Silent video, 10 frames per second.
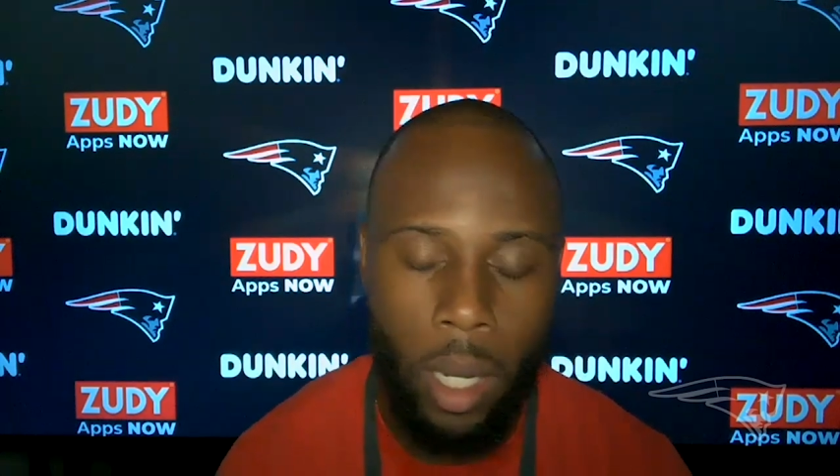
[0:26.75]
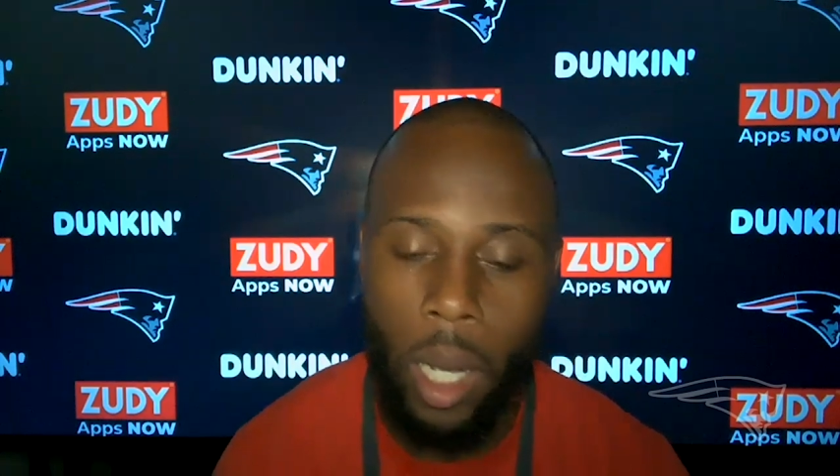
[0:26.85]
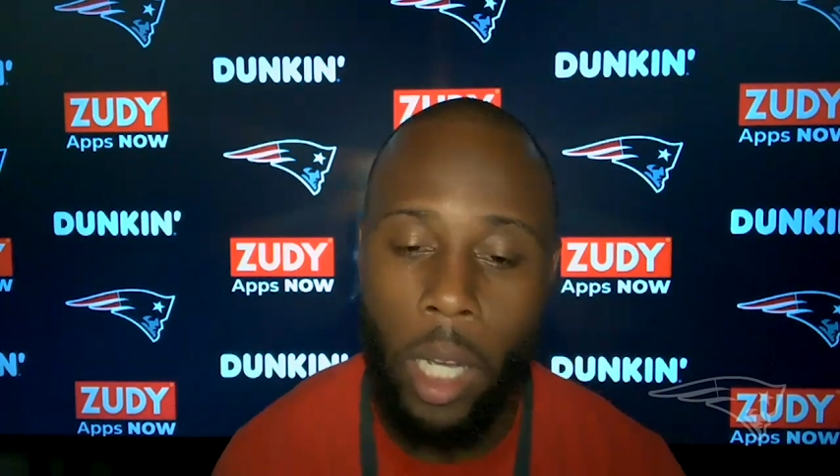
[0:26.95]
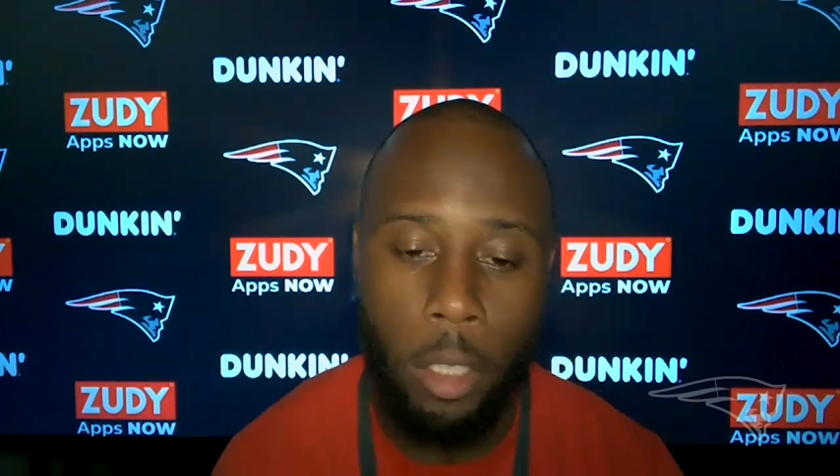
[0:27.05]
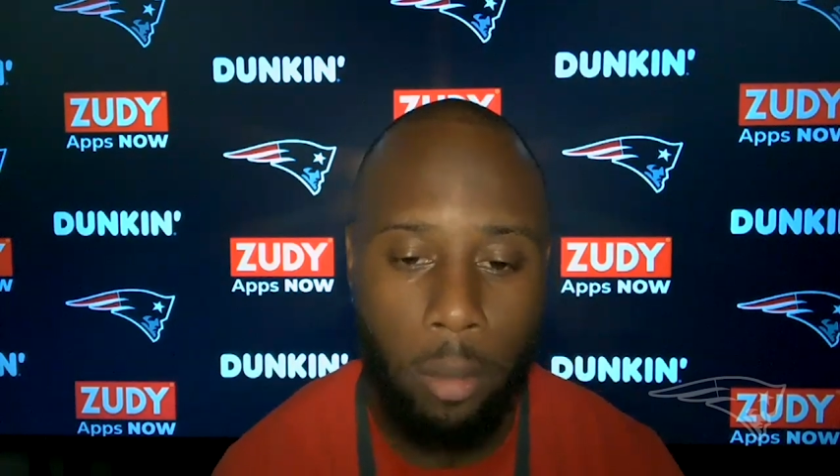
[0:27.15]

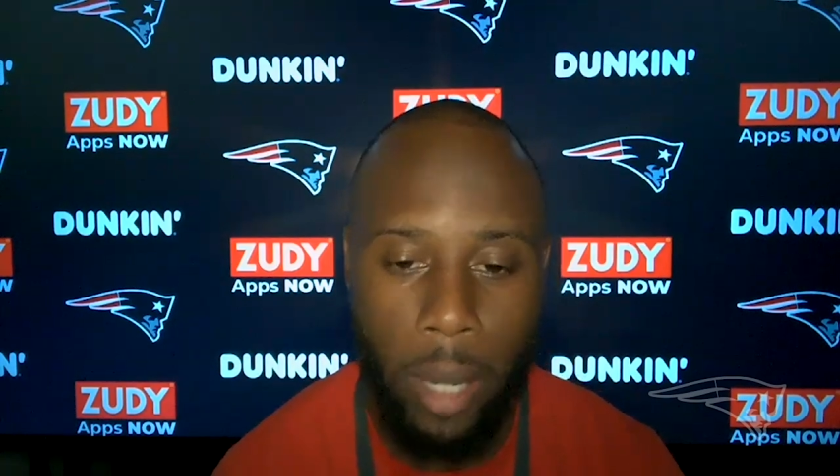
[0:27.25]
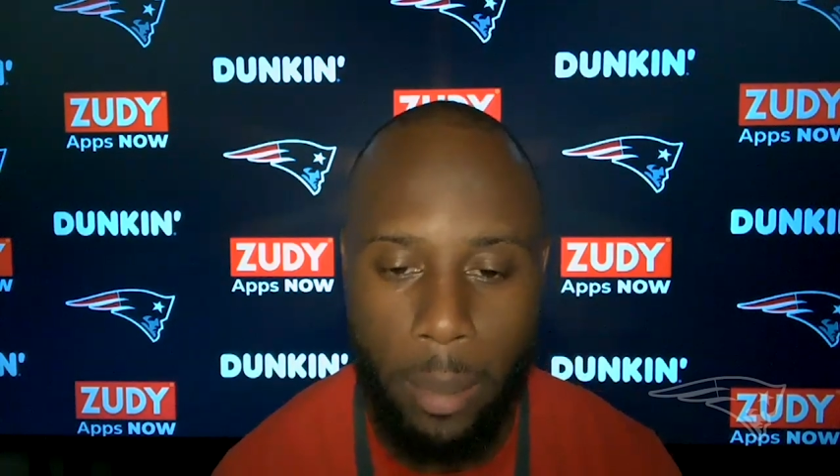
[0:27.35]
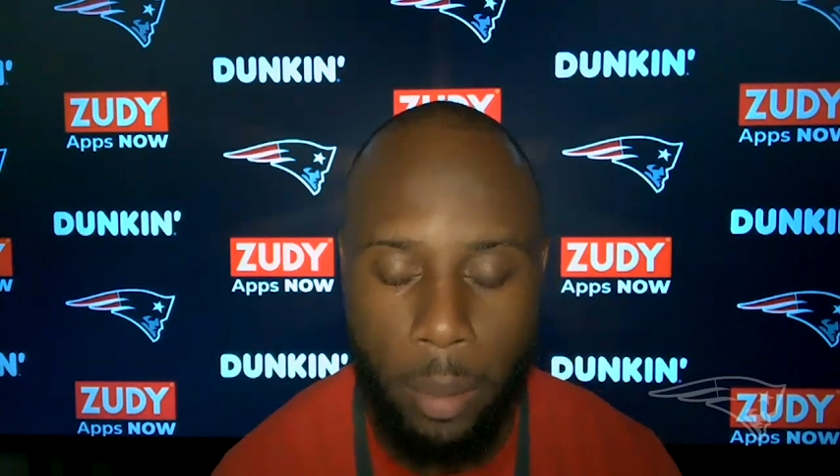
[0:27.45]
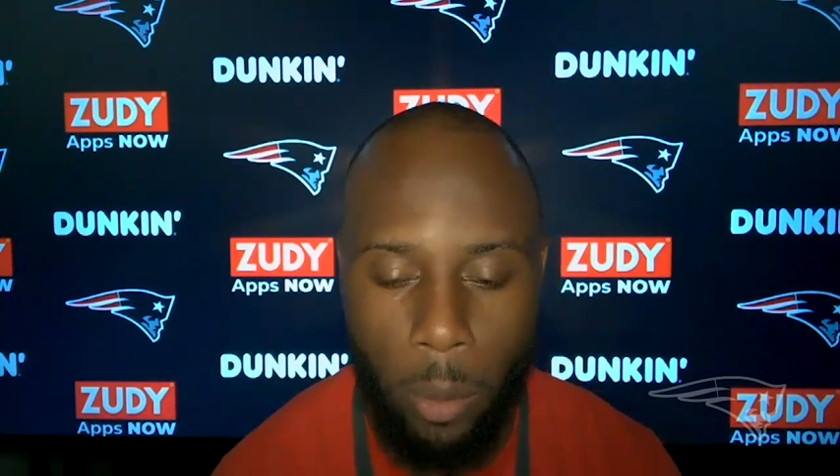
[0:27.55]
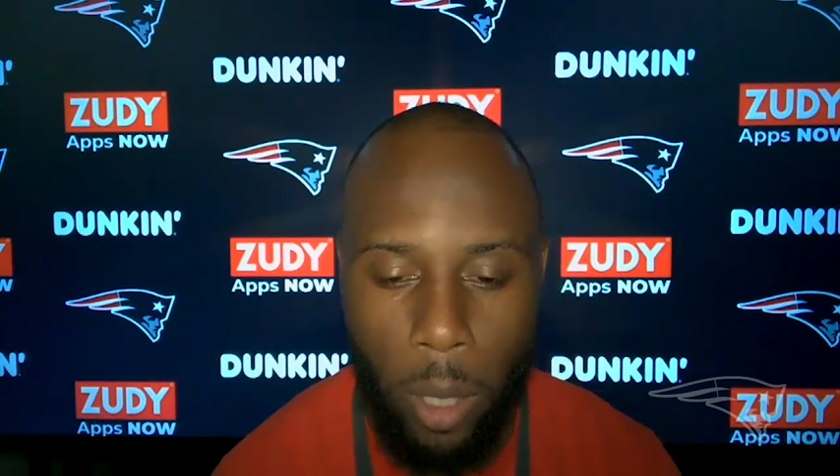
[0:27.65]
100
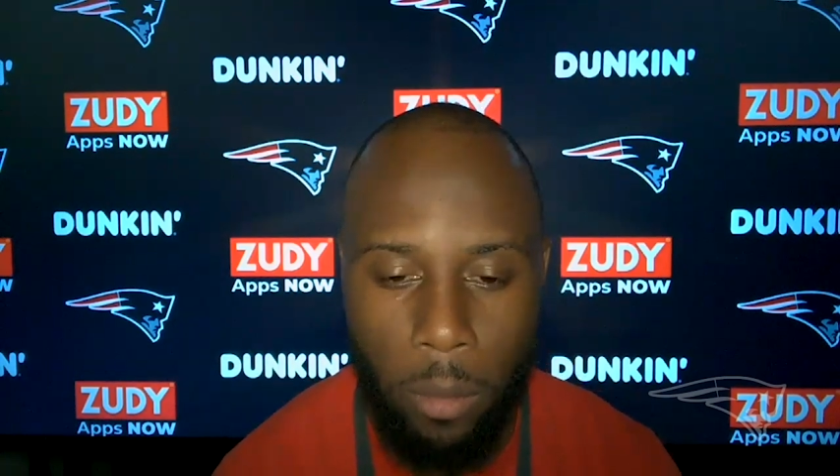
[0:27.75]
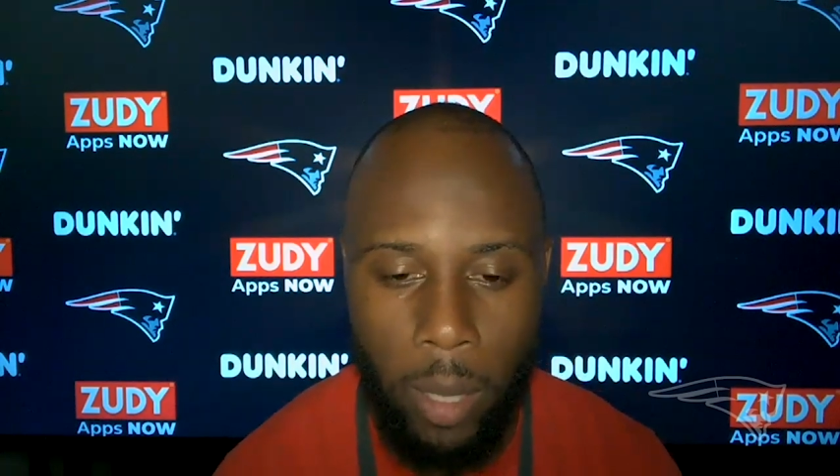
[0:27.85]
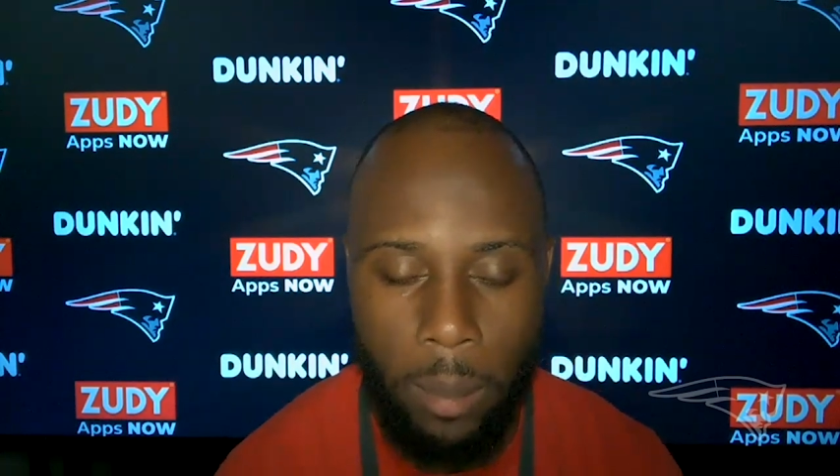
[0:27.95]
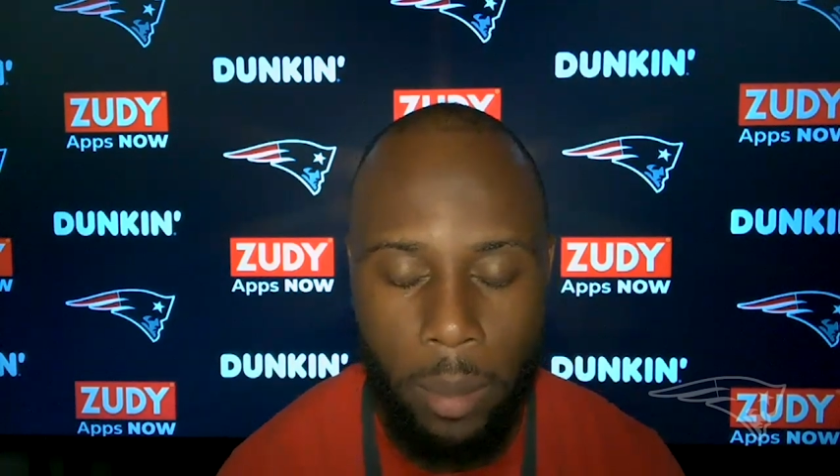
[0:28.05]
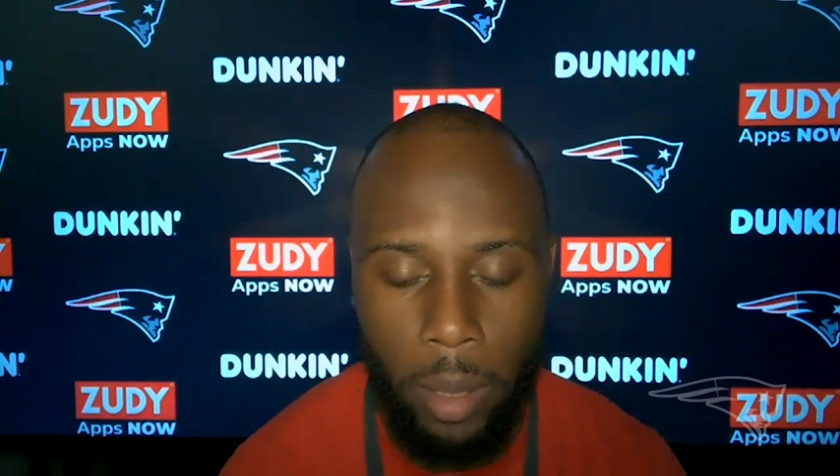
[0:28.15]
reps or one rep.